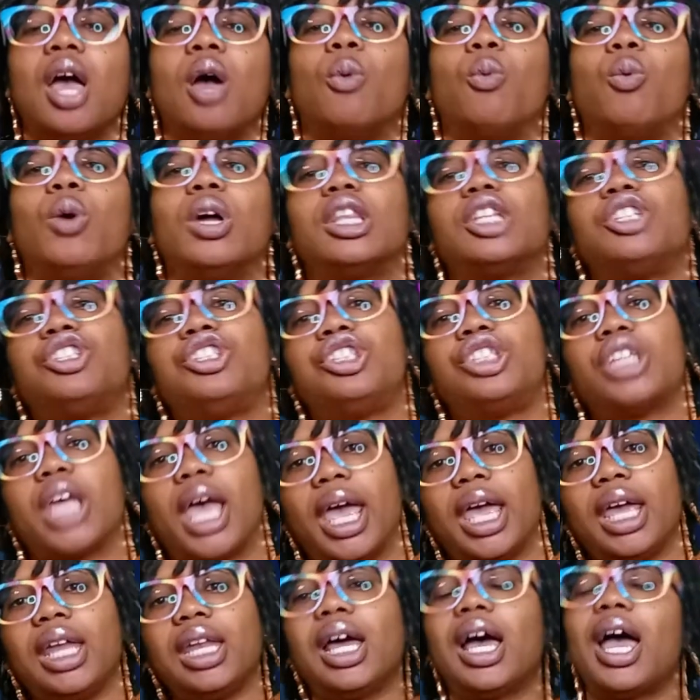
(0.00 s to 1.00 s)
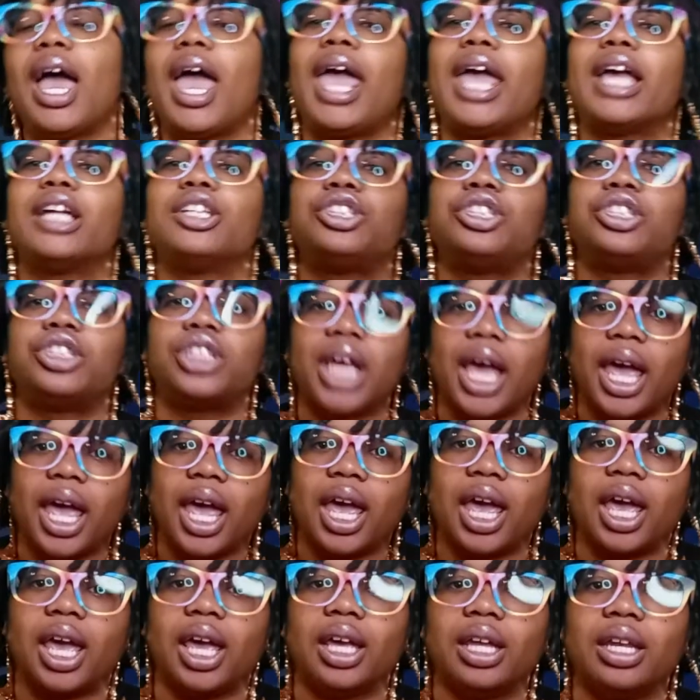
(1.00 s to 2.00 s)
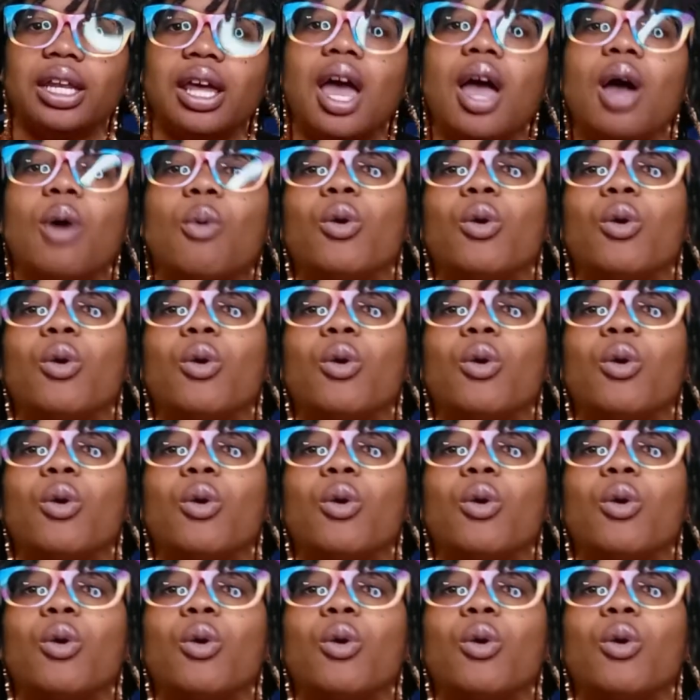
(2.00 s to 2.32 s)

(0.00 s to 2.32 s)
with Shayna and Shane